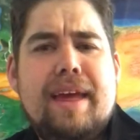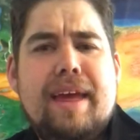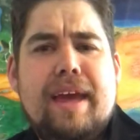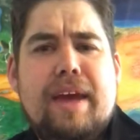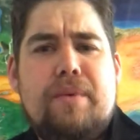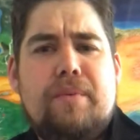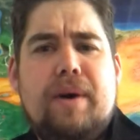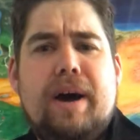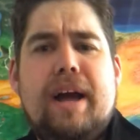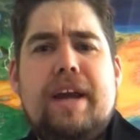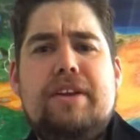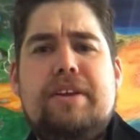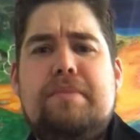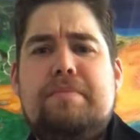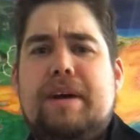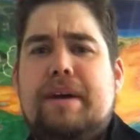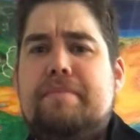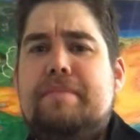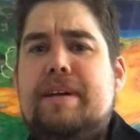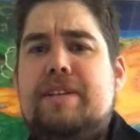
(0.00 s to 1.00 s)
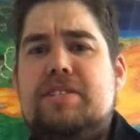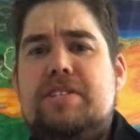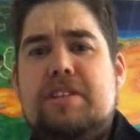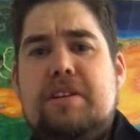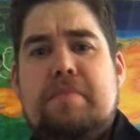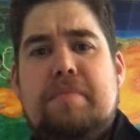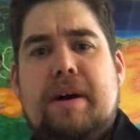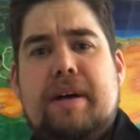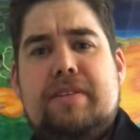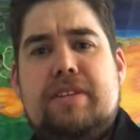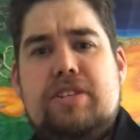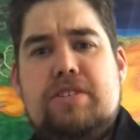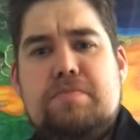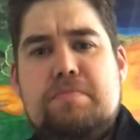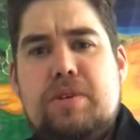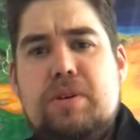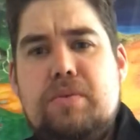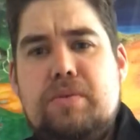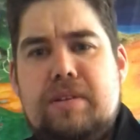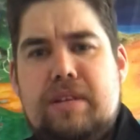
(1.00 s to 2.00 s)
And why am I mentioning about these
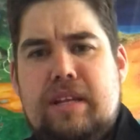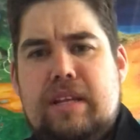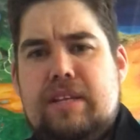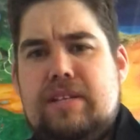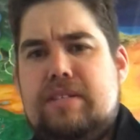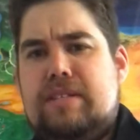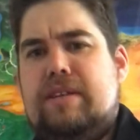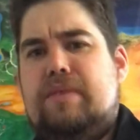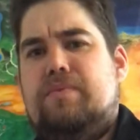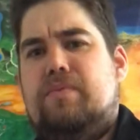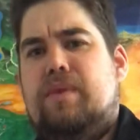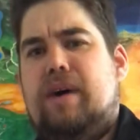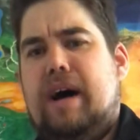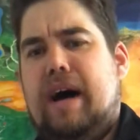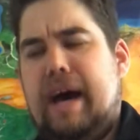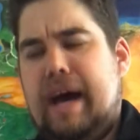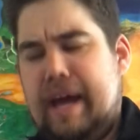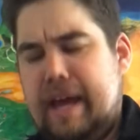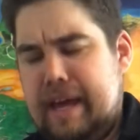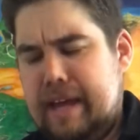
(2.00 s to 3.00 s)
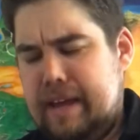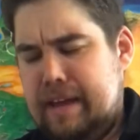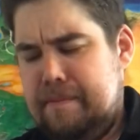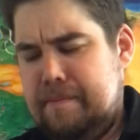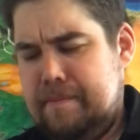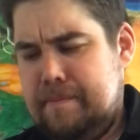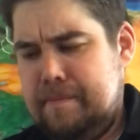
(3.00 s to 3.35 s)
mutinies? And why